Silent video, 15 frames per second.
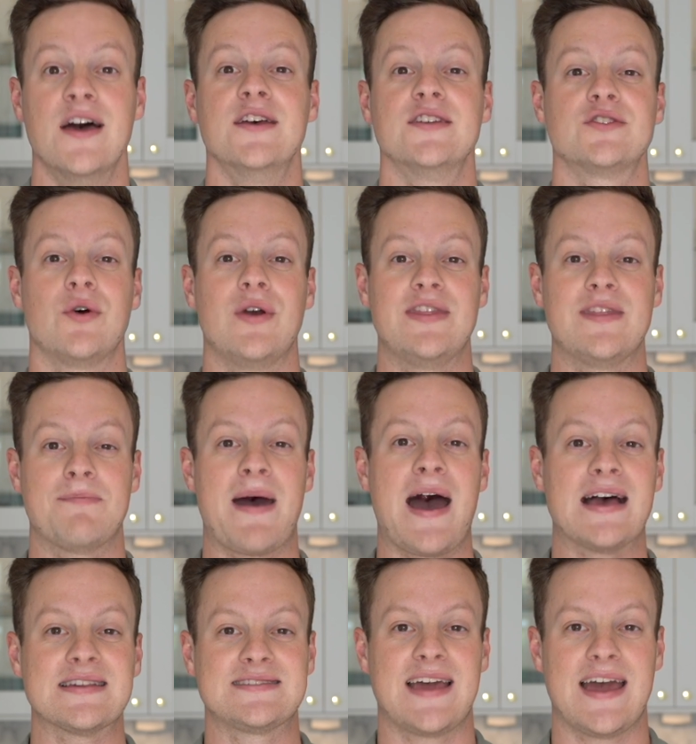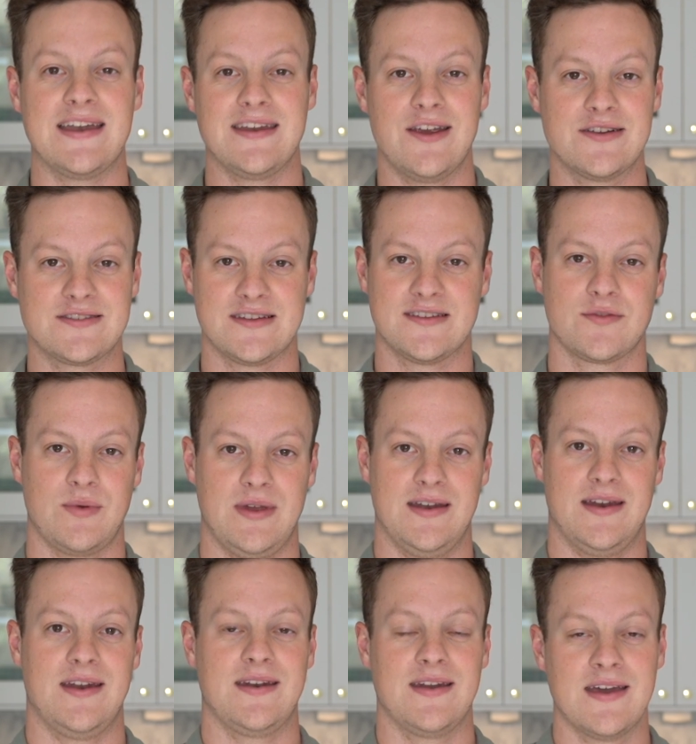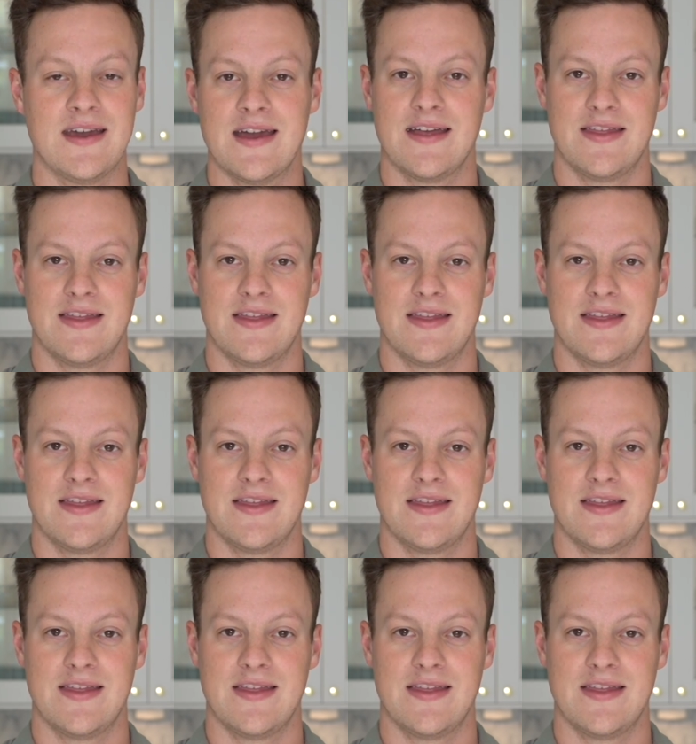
So in the past 10 years in Sweden,